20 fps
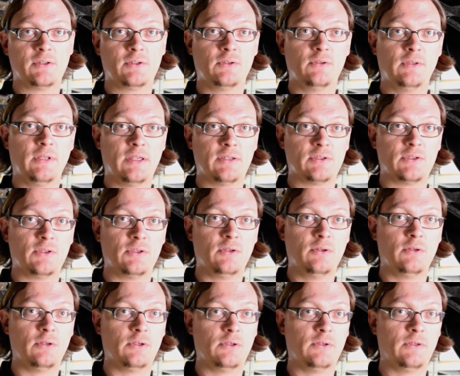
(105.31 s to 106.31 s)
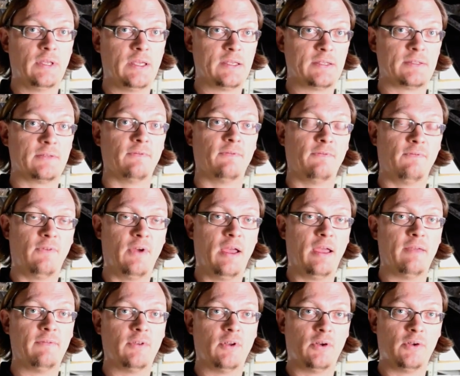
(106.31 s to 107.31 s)
the 2002 to
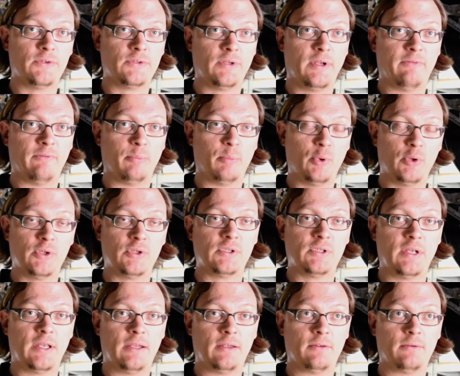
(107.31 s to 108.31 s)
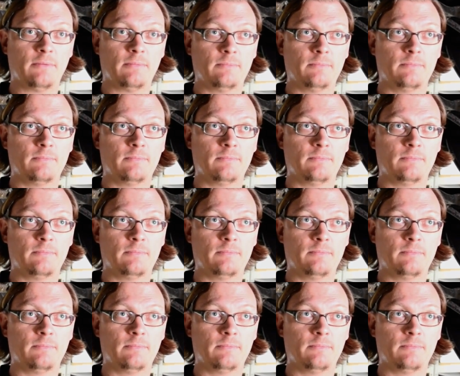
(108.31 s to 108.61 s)
2005, that also have a pull-style